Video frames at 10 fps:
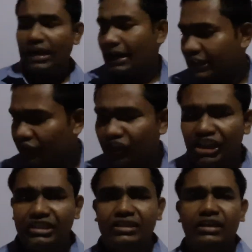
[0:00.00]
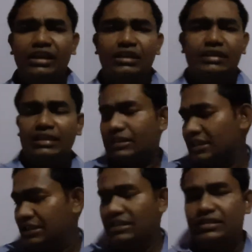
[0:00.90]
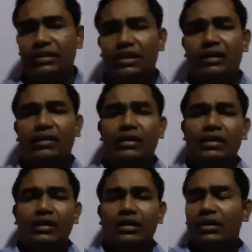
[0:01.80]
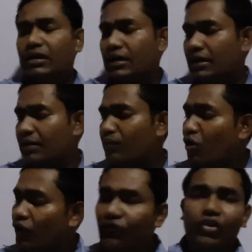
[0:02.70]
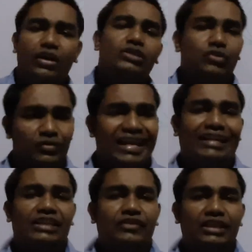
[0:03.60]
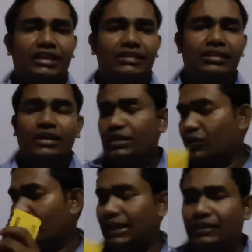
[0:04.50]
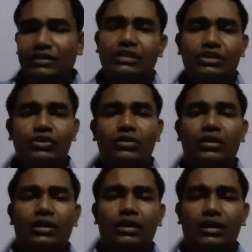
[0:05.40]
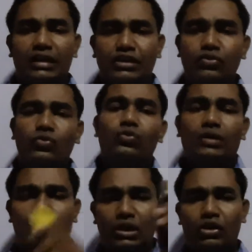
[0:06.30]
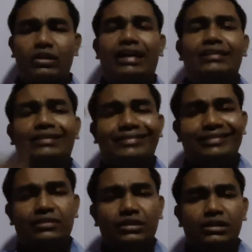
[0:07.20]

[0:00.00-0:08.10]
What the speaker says: activities. This is more focus on the activities. Those activities need to do alone and take